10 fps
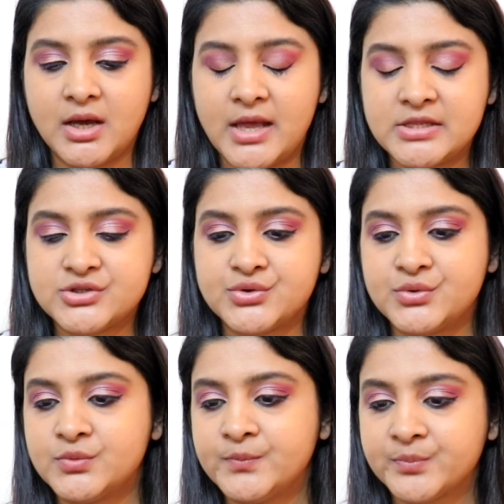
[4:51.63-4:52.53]
I'll show
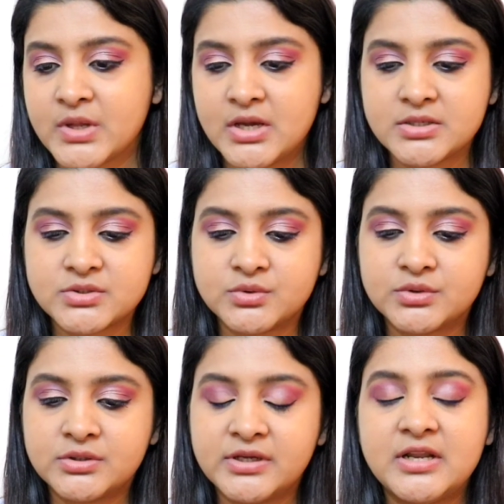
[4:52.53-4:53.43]
you. So
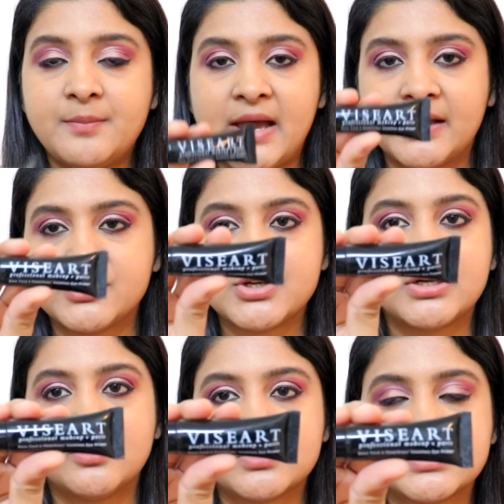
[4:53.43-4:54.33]
the inner
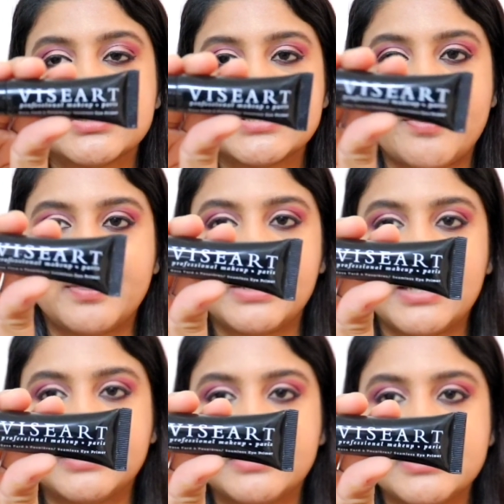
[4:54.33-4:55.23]
packaging looks something
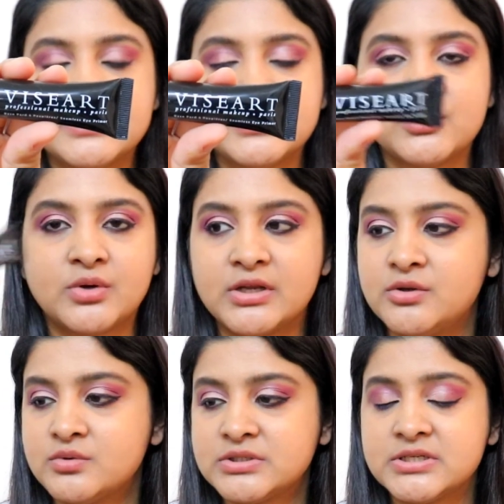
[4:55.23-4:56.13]
like this. You can
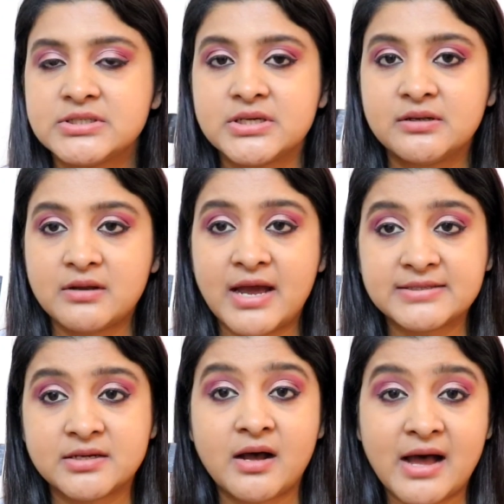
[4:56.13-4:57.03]
use this
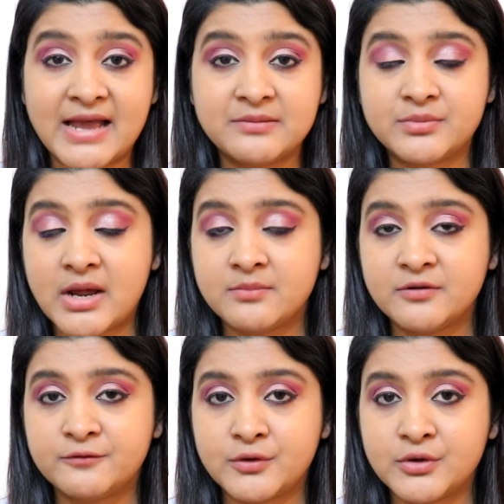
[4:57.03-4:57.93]
as a eye
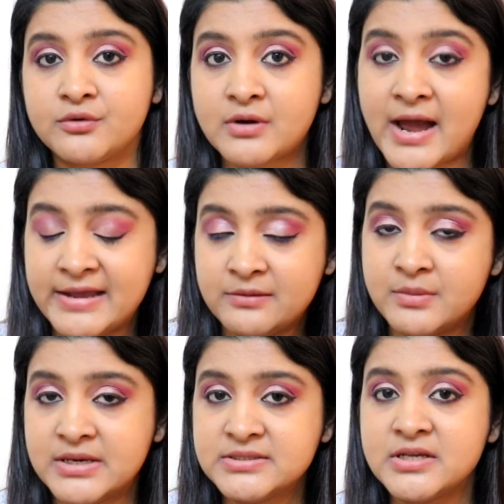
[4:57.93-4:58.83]
primer for your eye
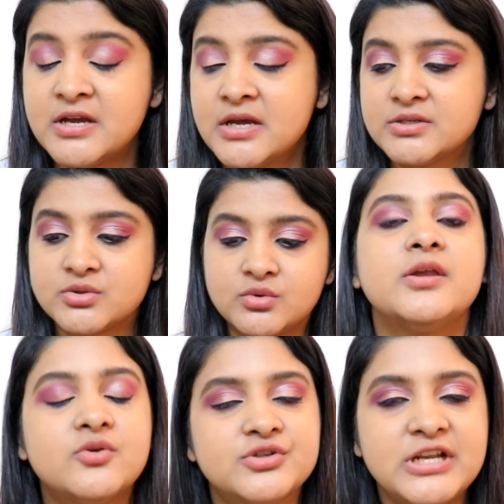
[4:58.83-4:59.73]
base. So
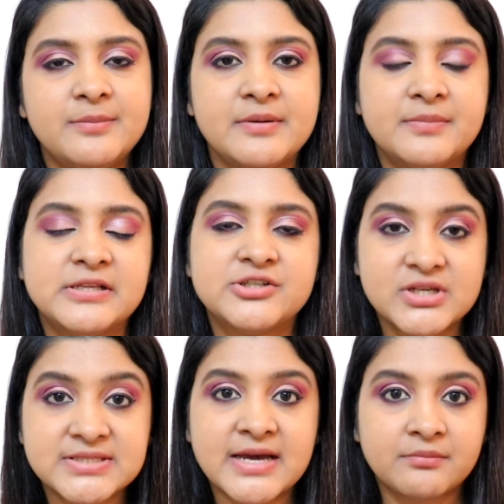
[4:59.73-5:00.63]
Usually people
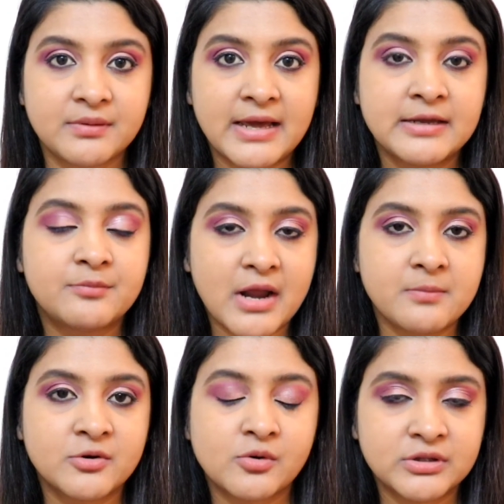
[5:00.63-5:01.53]
just apply
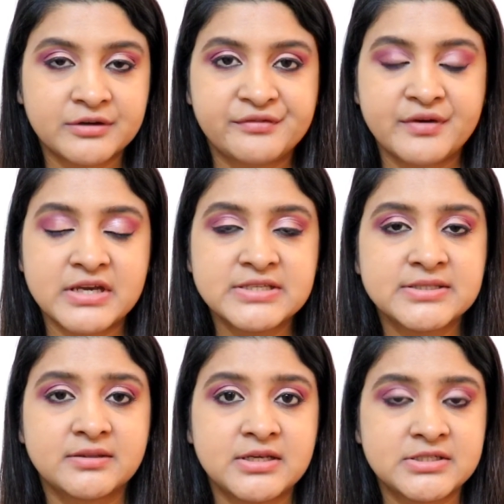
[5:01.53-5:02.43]
primer on their
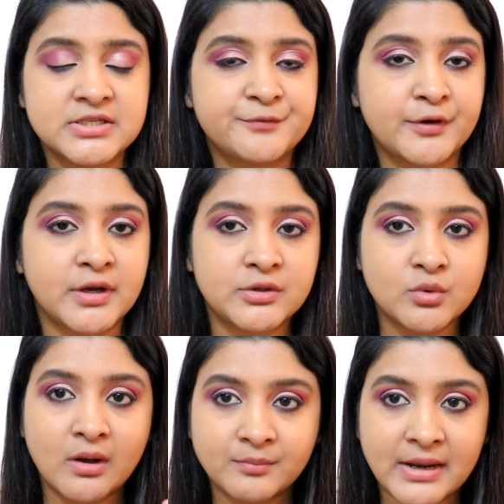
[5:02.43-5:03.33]
face, they just forget to
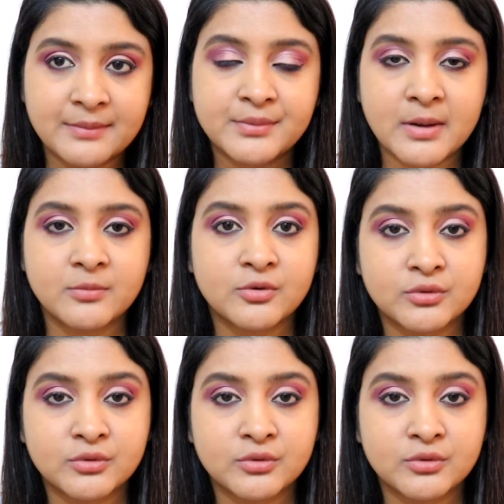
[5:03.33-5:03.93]
apply primer